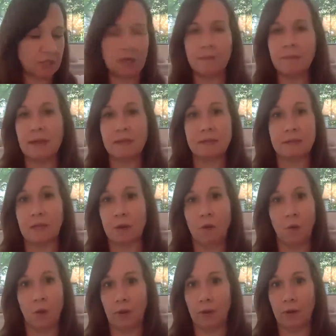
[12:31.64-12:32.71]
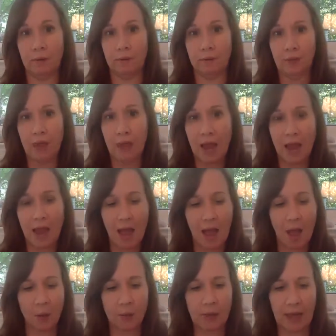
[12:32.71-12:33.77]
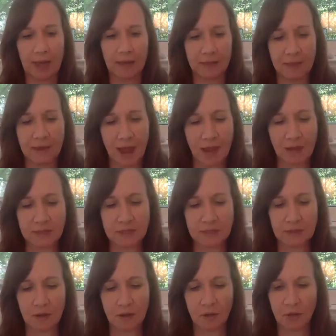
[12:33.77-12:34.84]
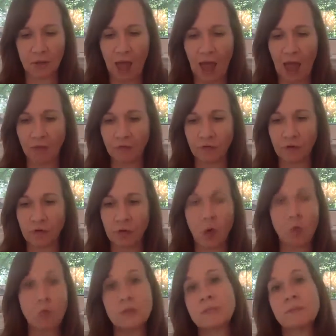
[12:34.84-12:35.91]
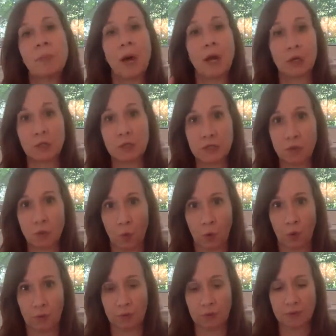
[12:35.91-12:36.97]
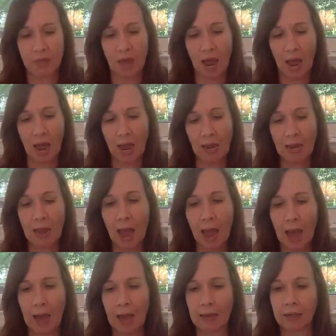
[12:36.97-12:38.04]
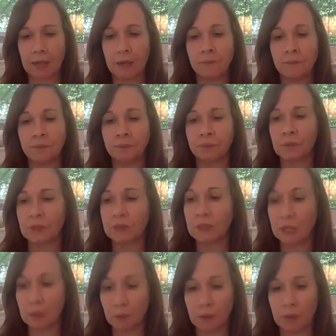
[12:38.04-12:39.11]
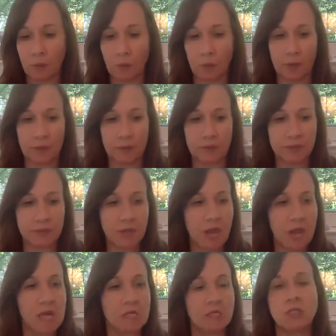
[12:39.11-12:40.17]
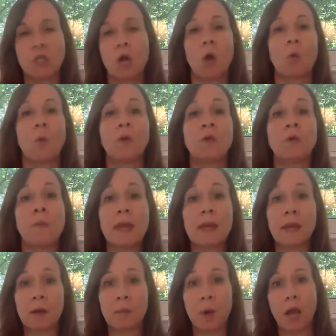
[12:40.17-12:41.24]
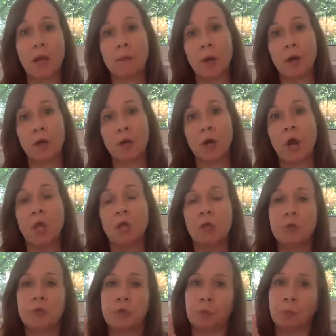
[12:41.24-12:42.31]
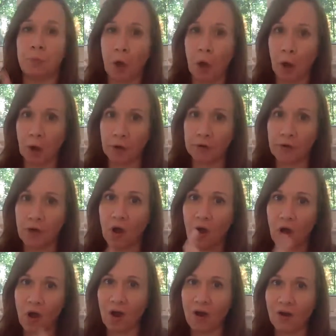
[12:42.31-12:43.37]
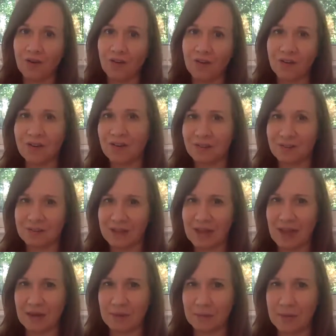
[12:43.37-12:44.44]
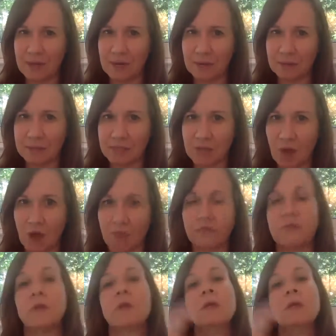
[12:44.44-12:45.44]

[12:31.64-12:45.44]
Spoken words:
an amazing oil. Okay, the next, after those butters and oils, I add liquid oils. So when you're making a body butter, you do part hard and medium soft,